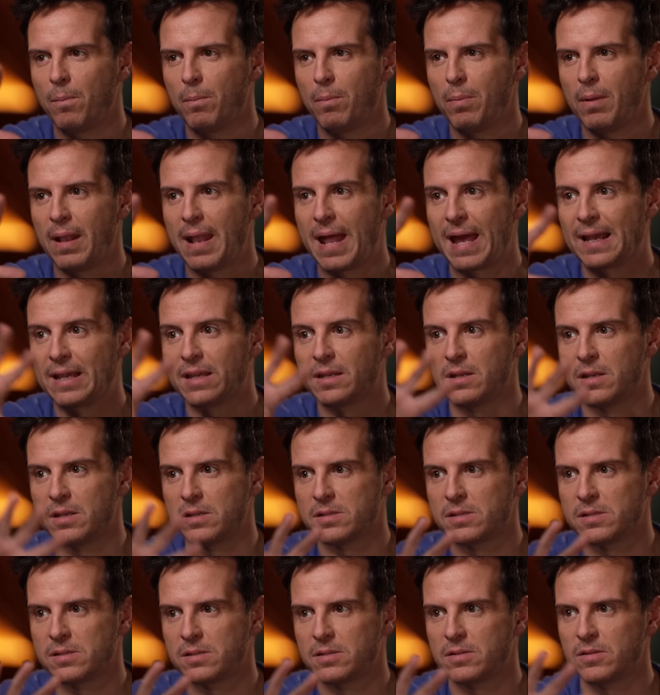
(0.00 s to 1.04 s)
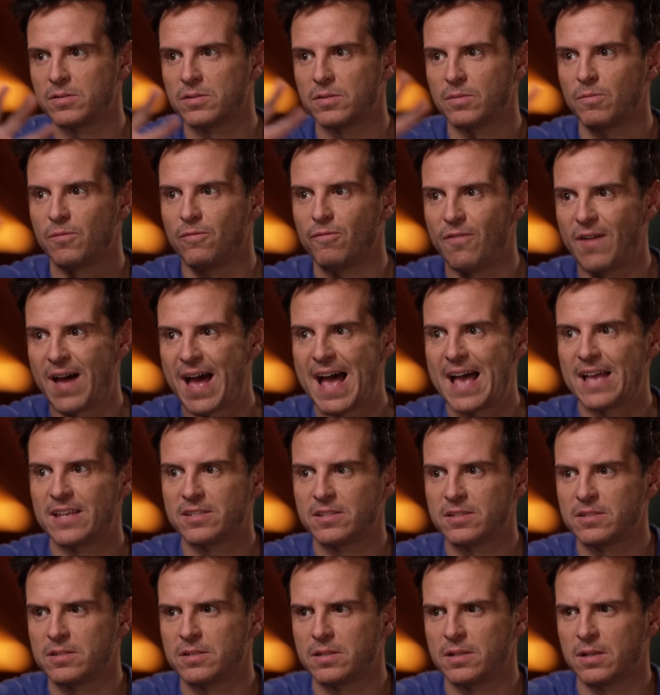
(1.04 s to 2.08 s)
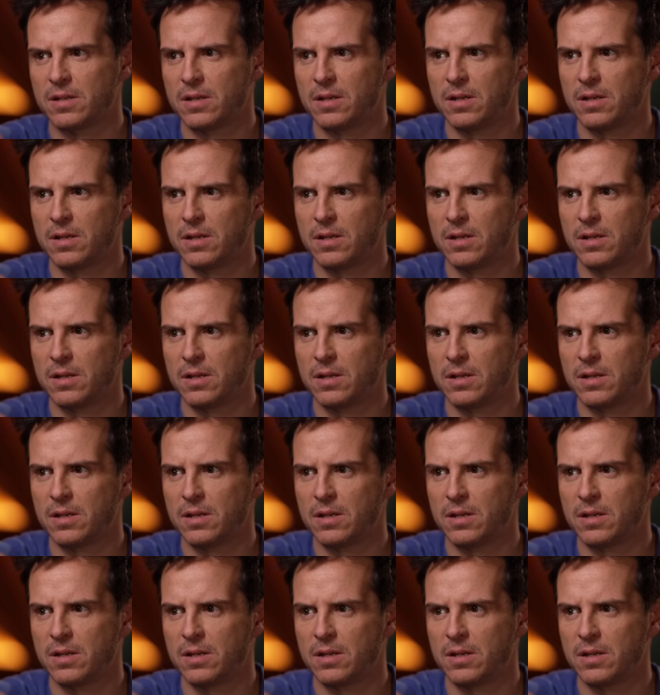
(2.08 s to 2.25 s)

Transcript: blankness. There's a vast